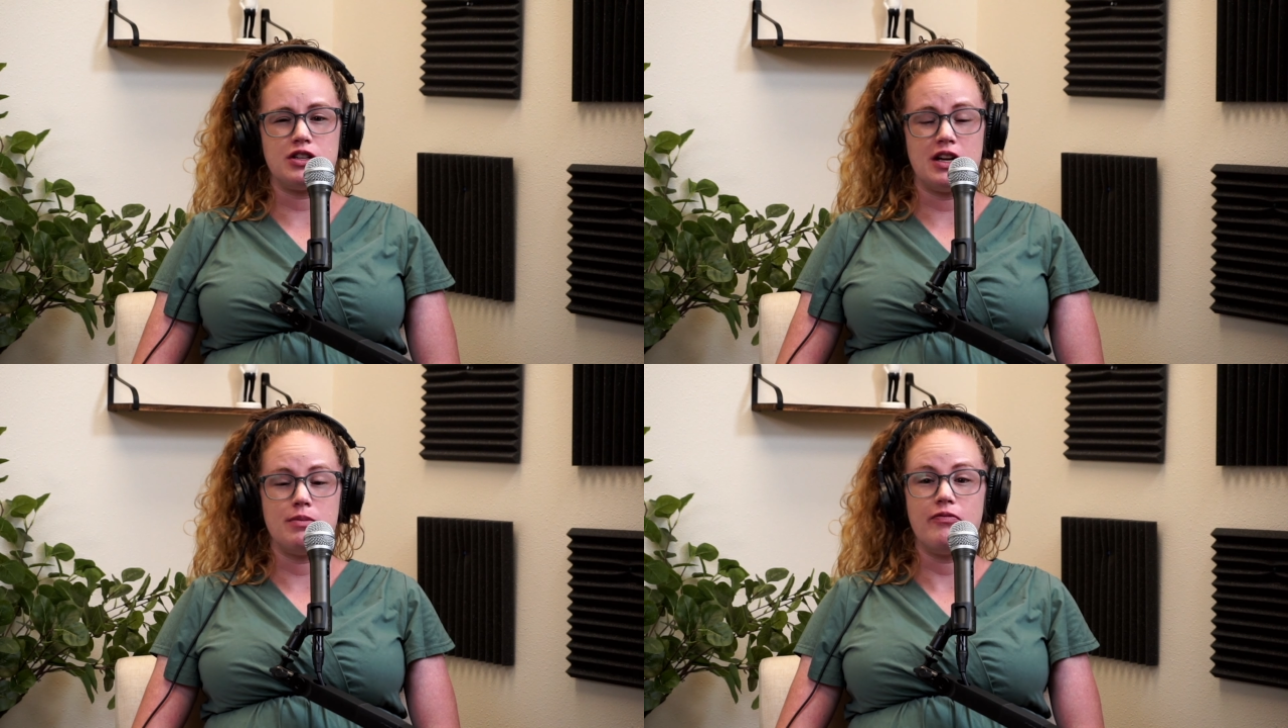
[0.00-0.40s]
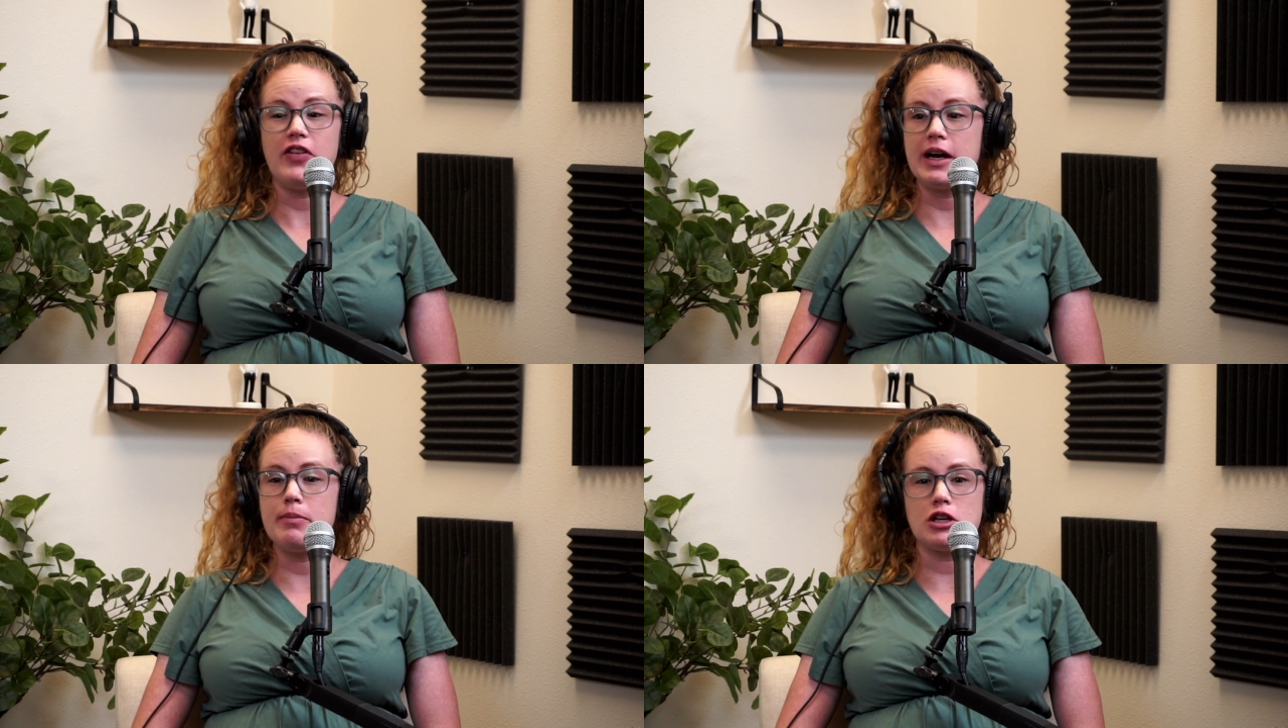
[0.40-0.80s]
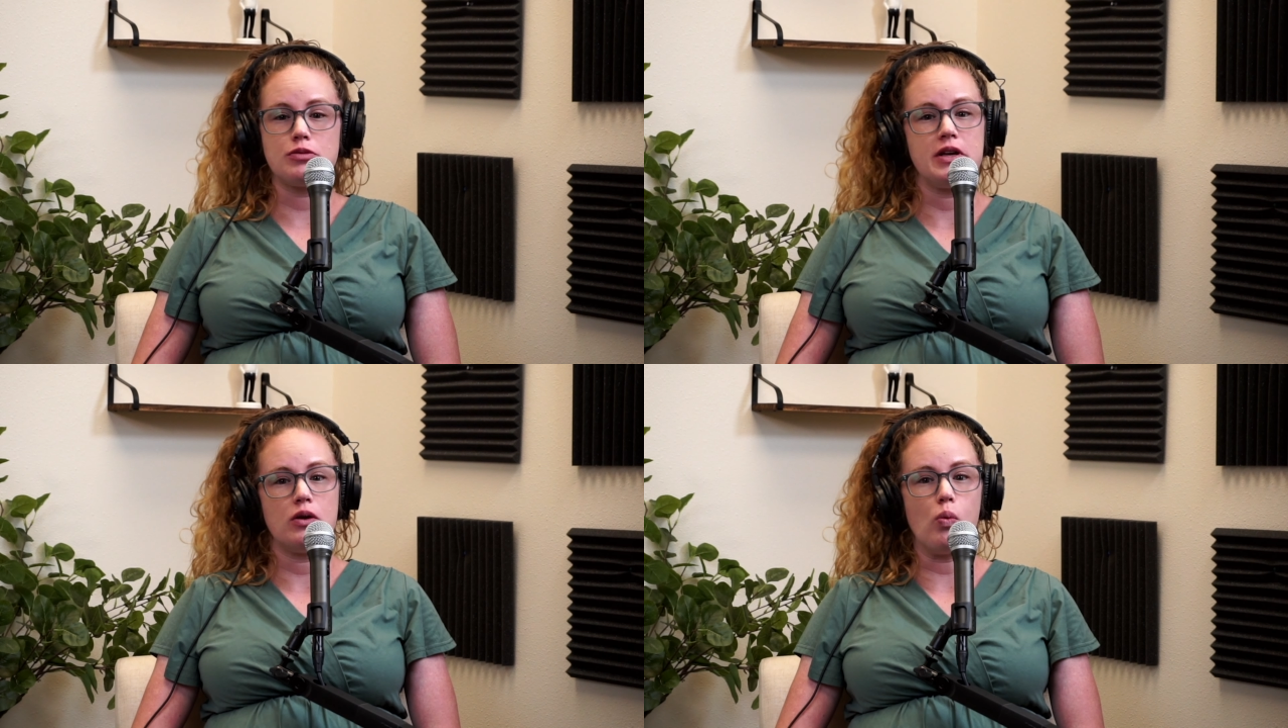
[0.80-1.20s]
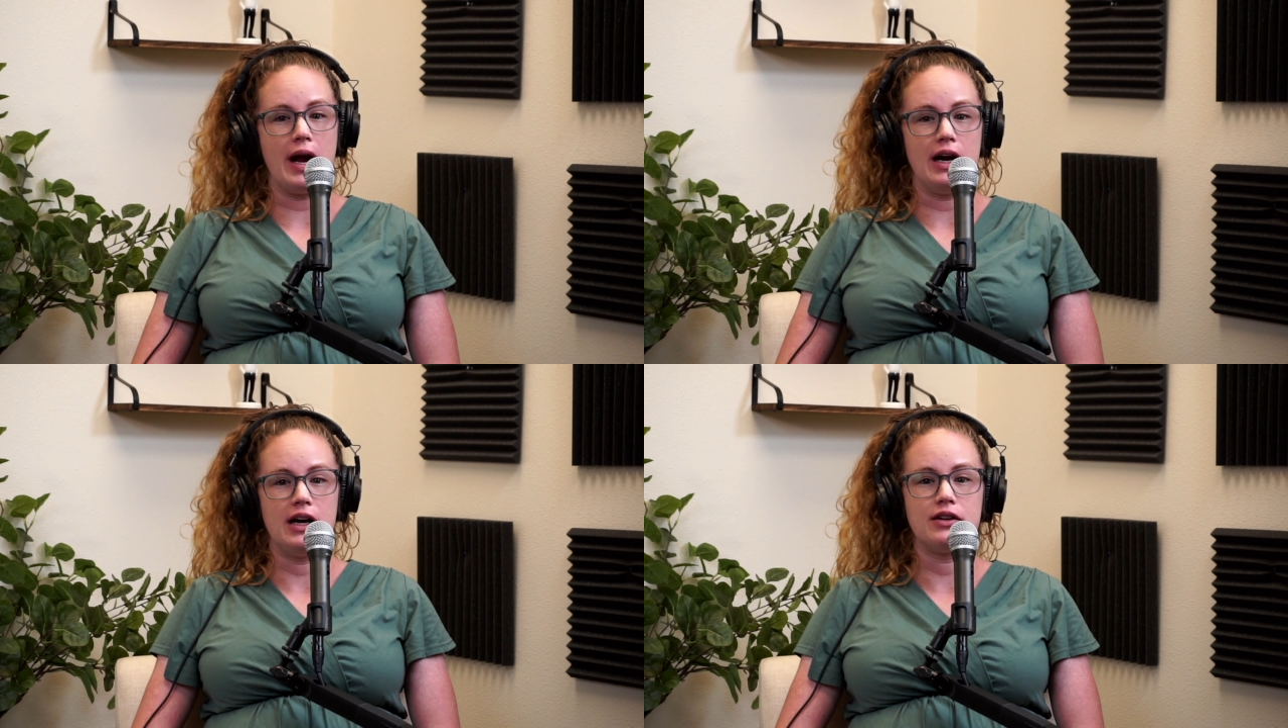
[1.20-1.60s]
and very much be
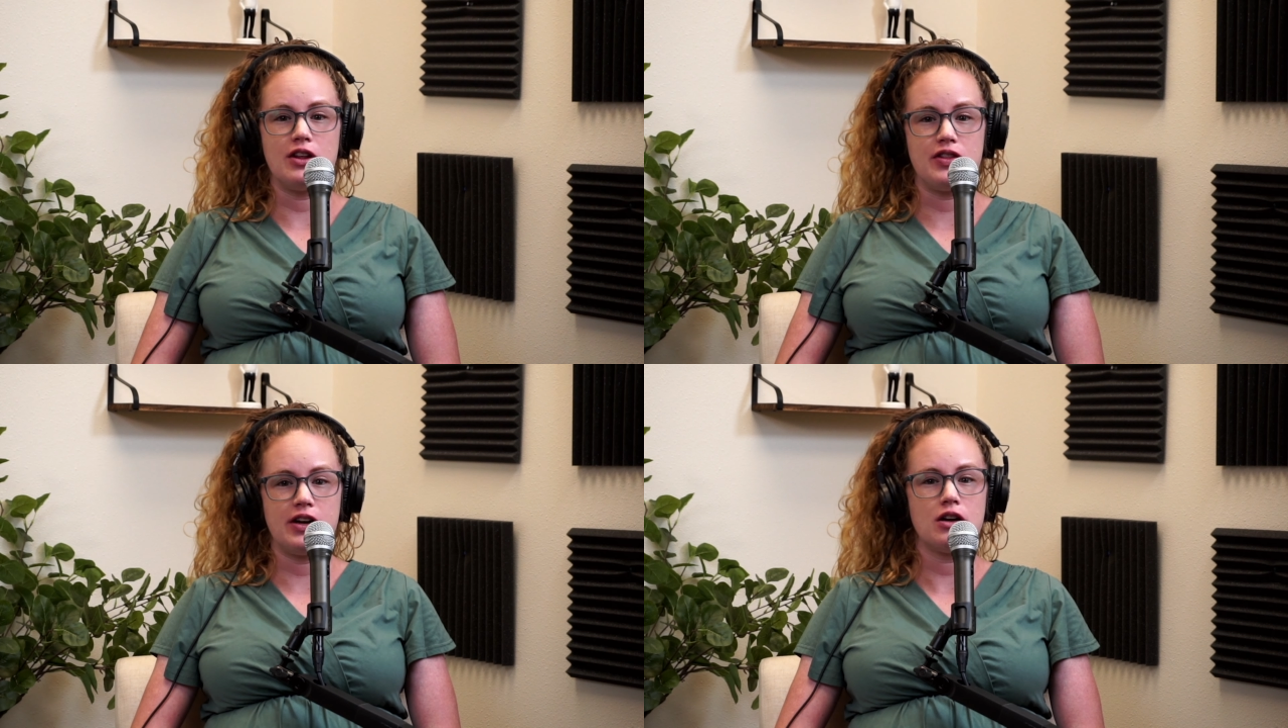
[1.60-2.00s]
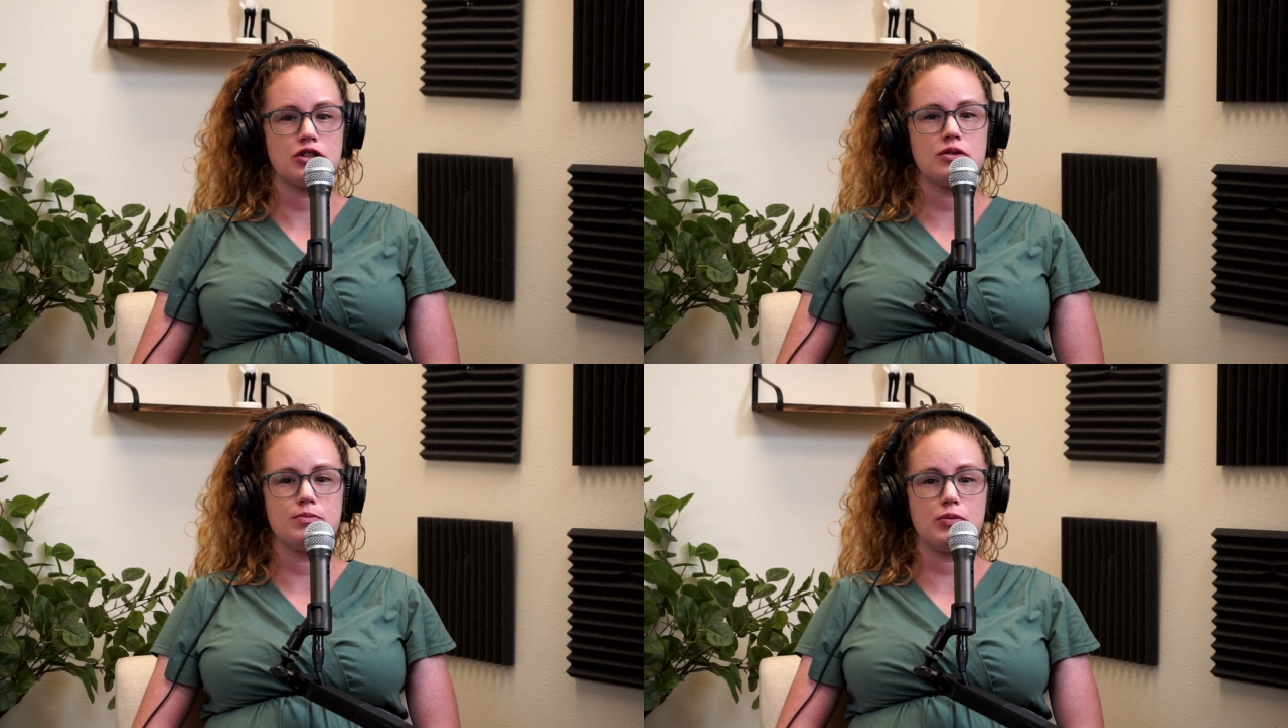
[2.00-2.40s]
aware that there are some